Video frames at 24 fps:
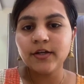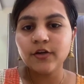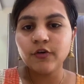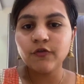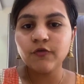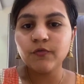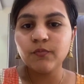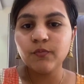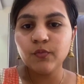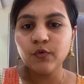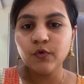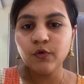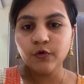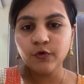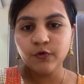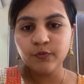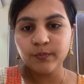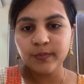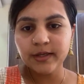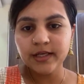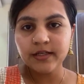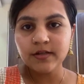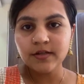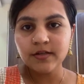of
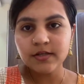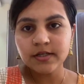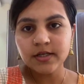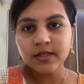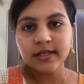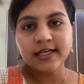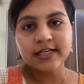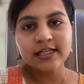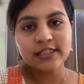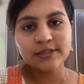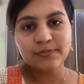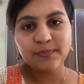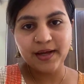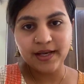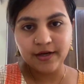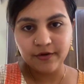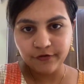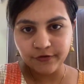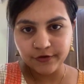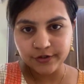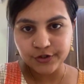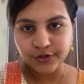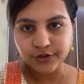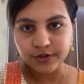movement, is
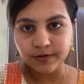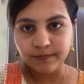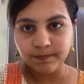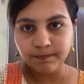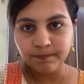beneficial.